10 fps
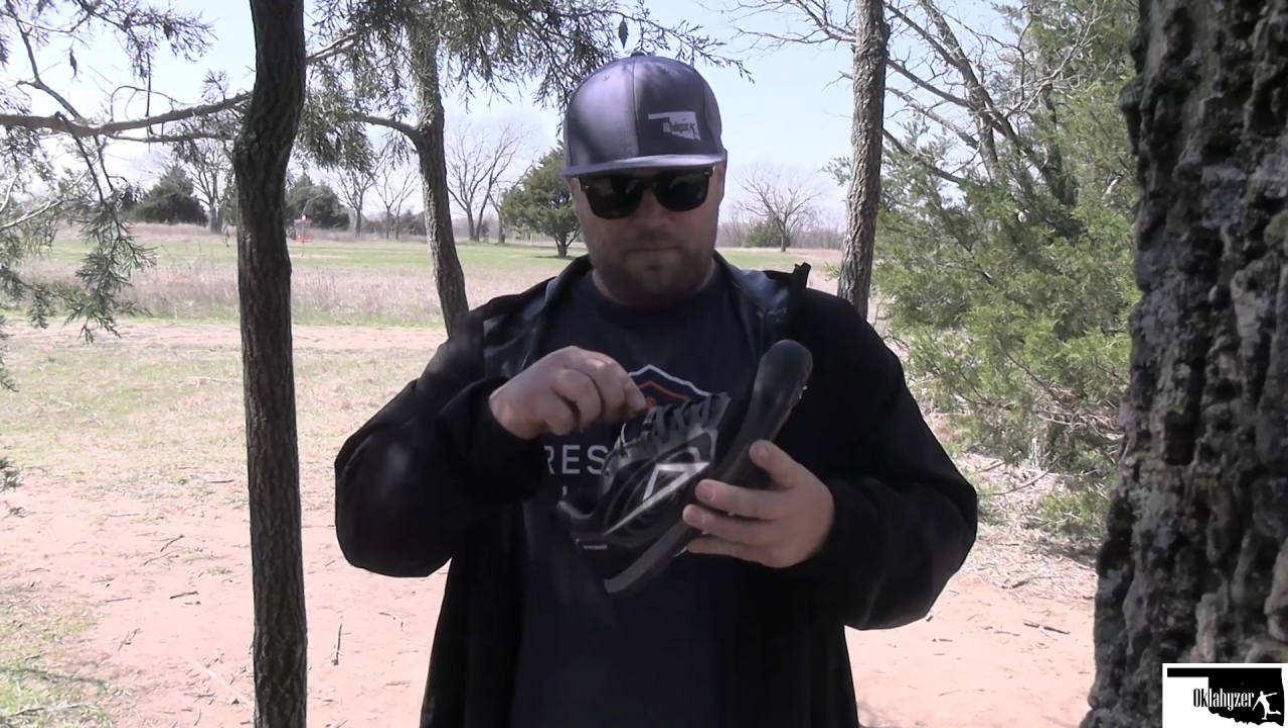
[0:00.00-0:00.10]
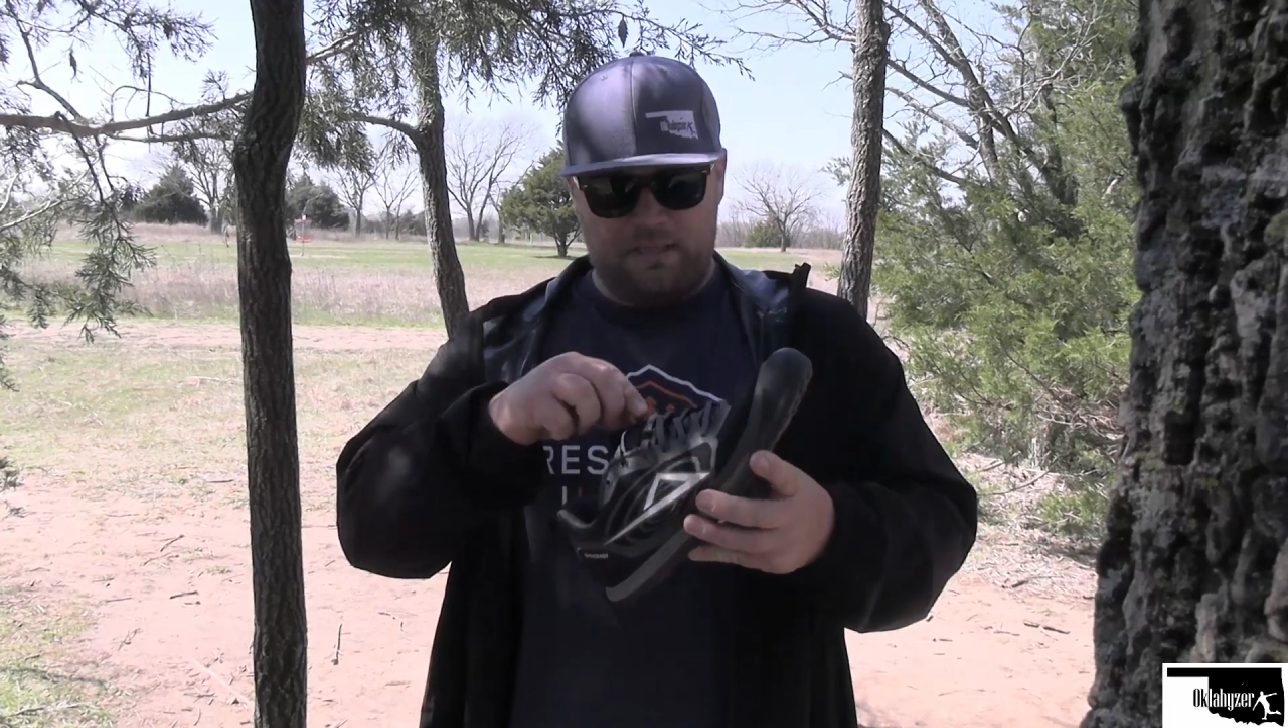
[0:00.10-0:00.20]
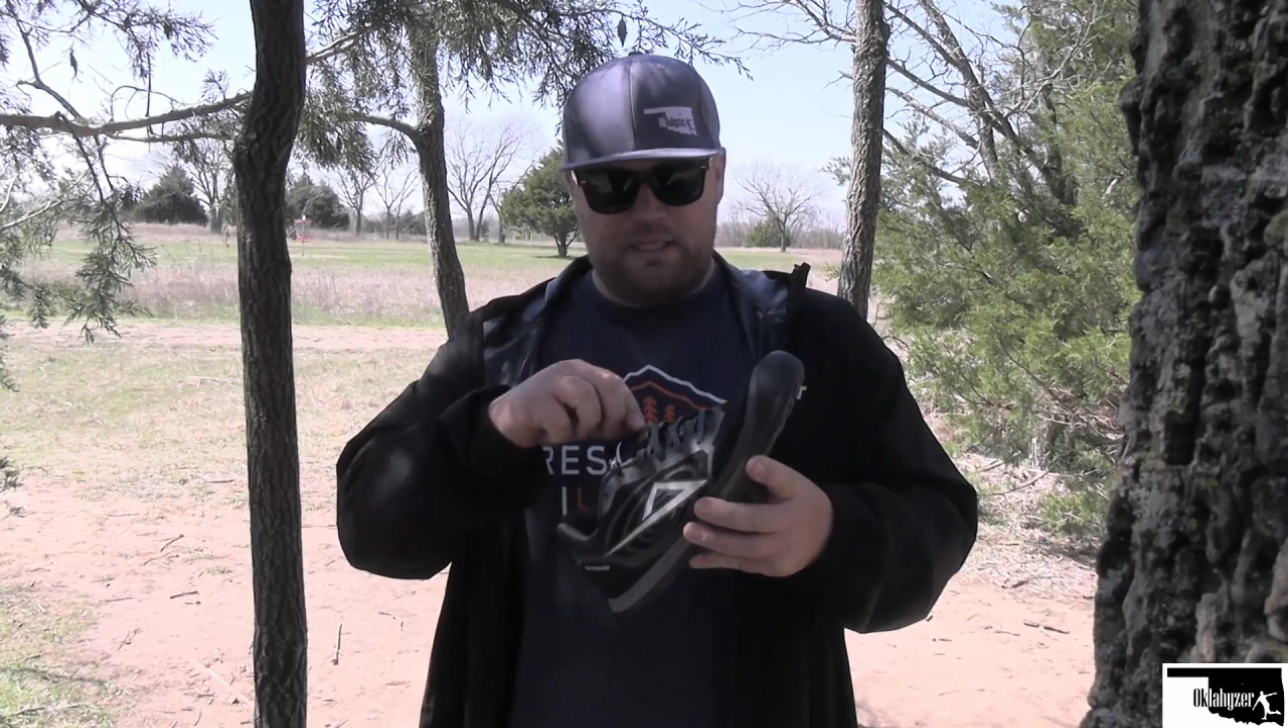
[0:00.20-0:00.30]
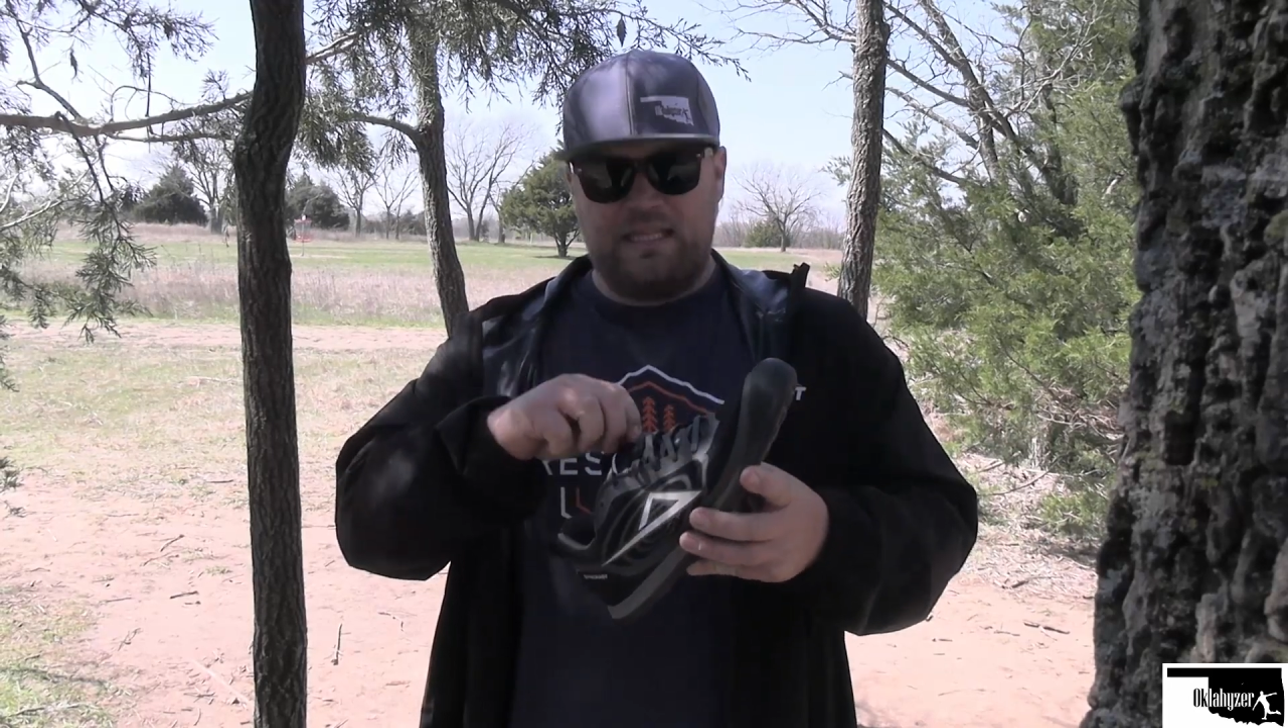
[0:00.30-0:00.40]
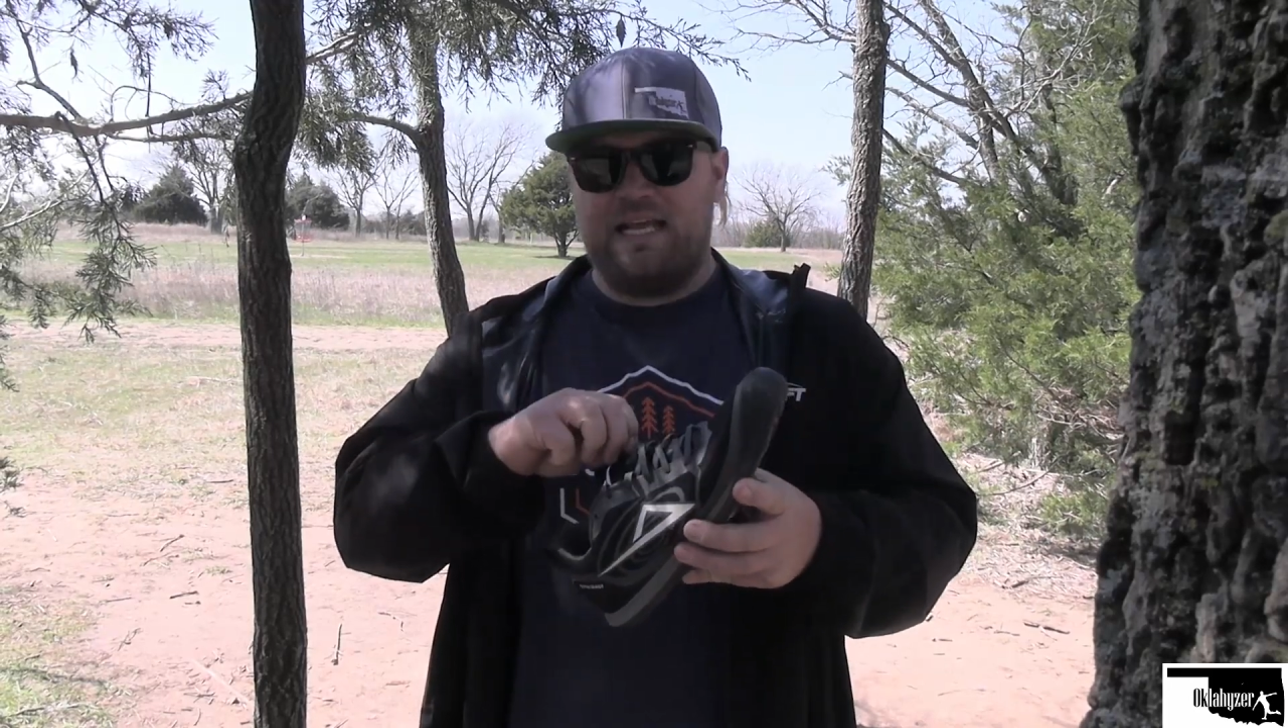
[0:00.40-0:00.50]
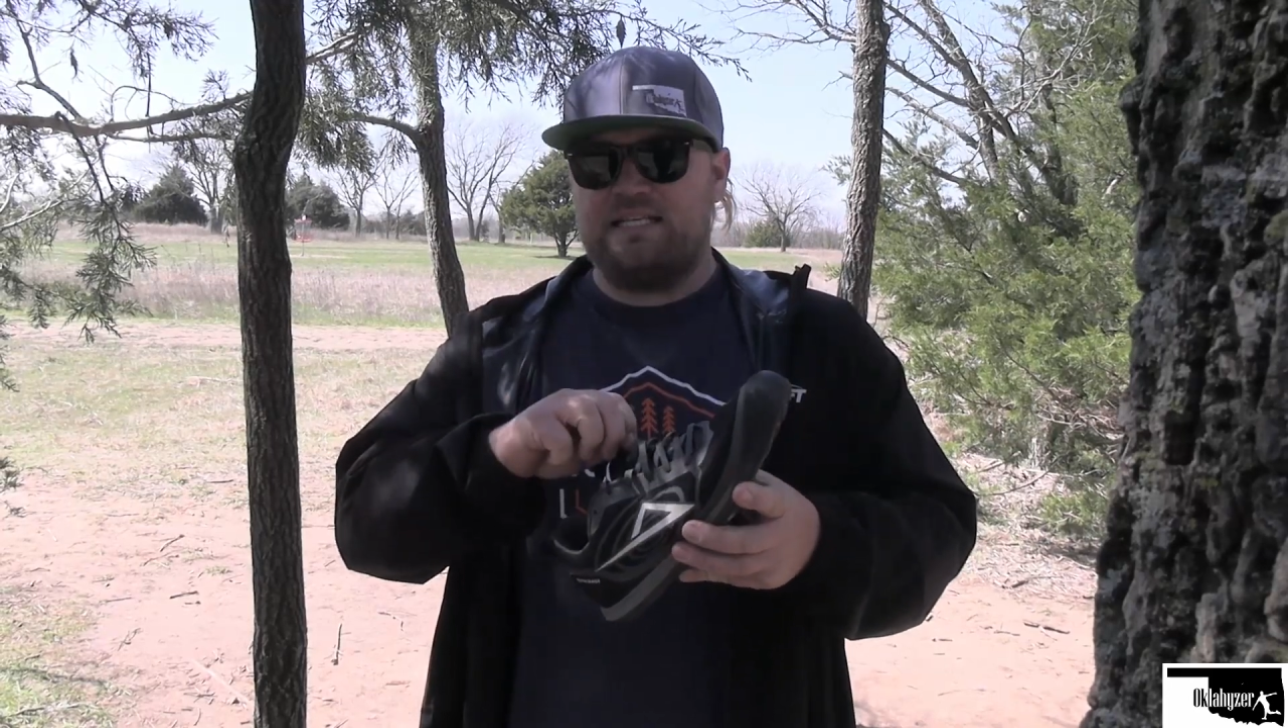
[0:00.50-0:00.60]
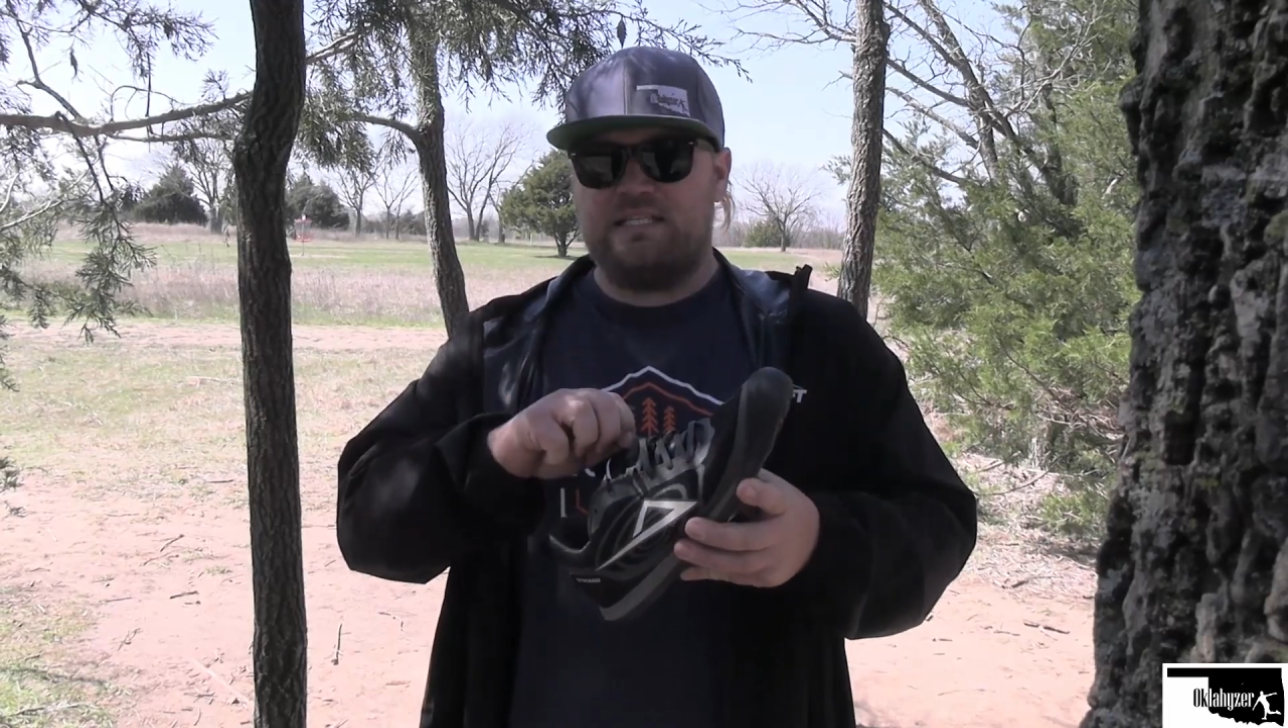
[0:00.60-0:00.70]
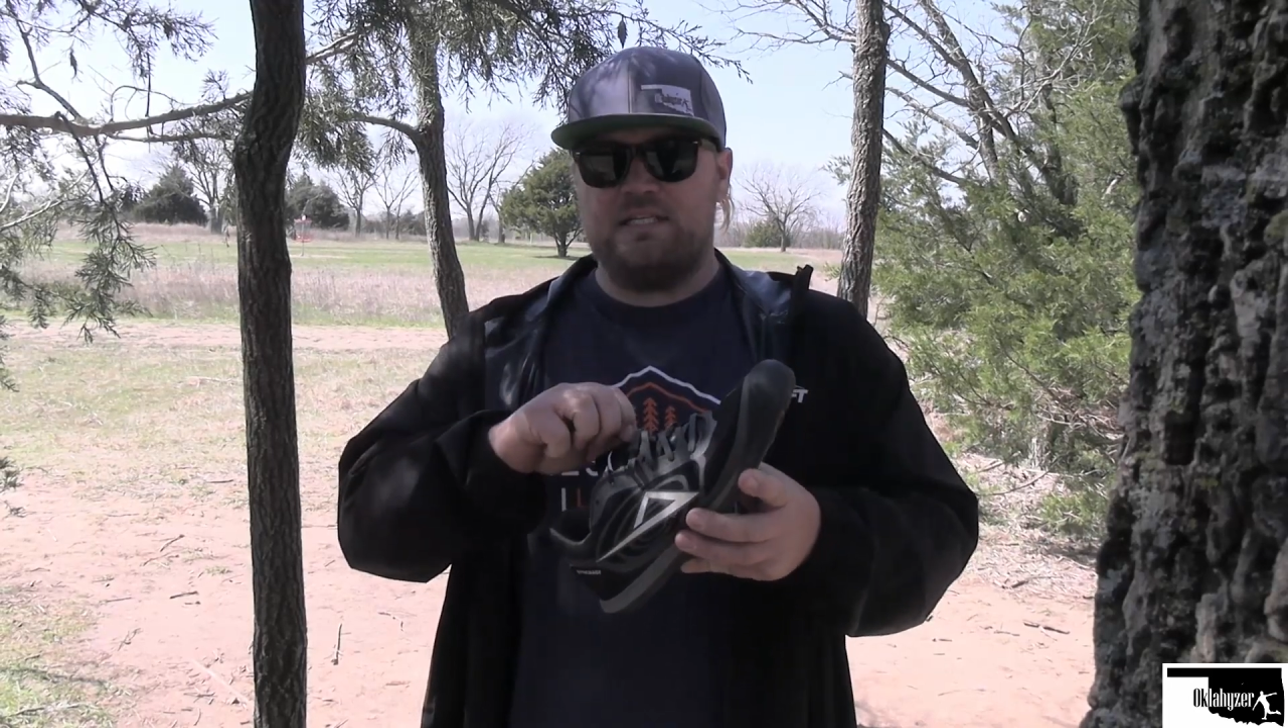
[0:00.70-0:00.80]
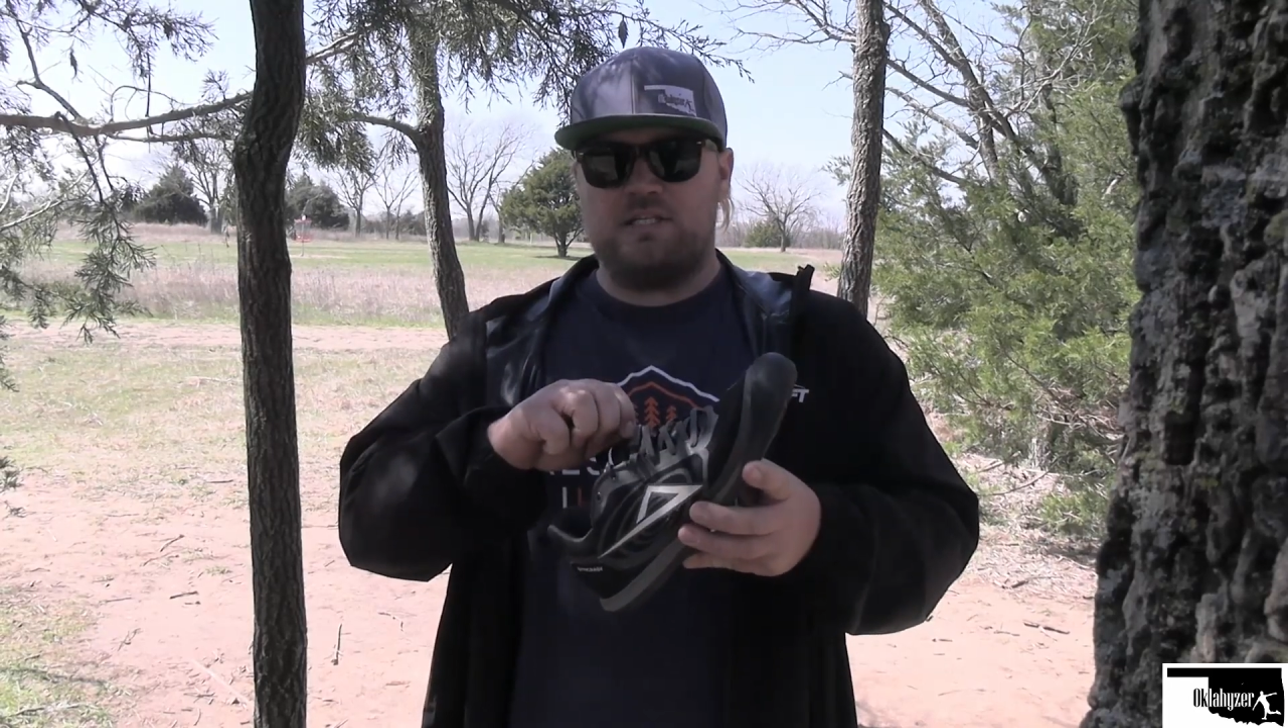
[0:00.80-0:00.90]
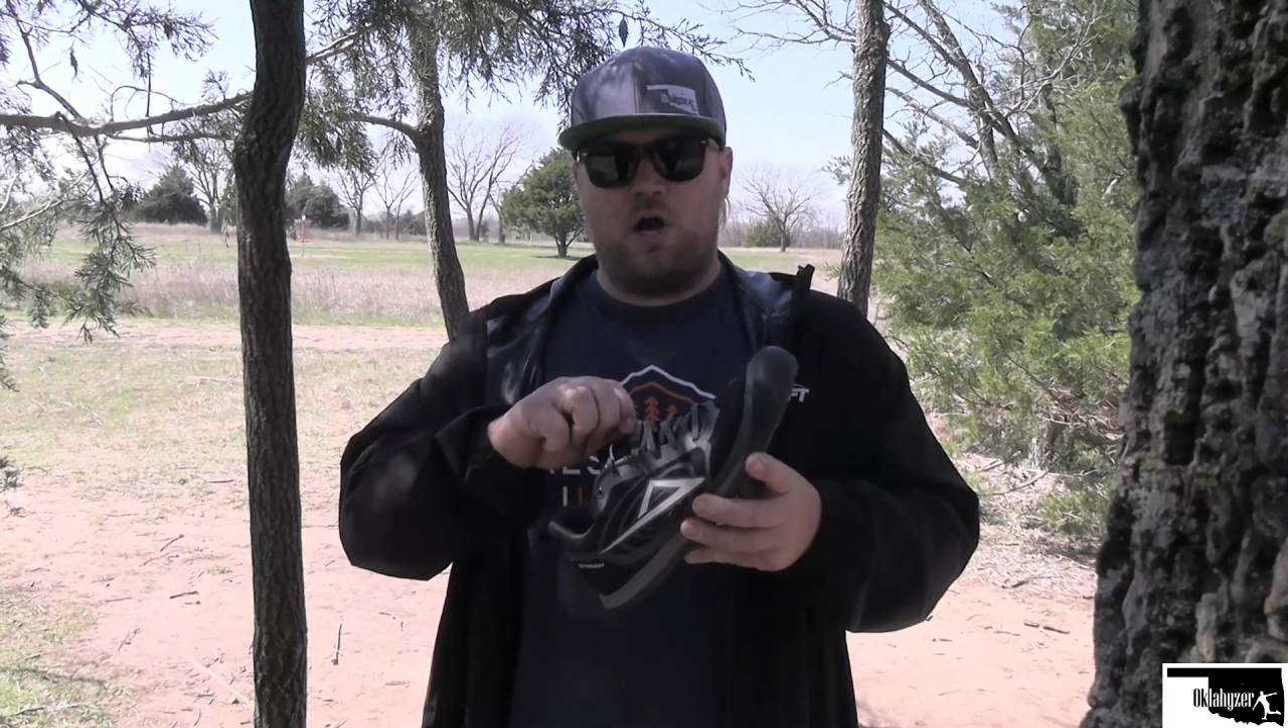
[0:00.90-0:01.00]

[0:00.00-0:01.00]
but the laces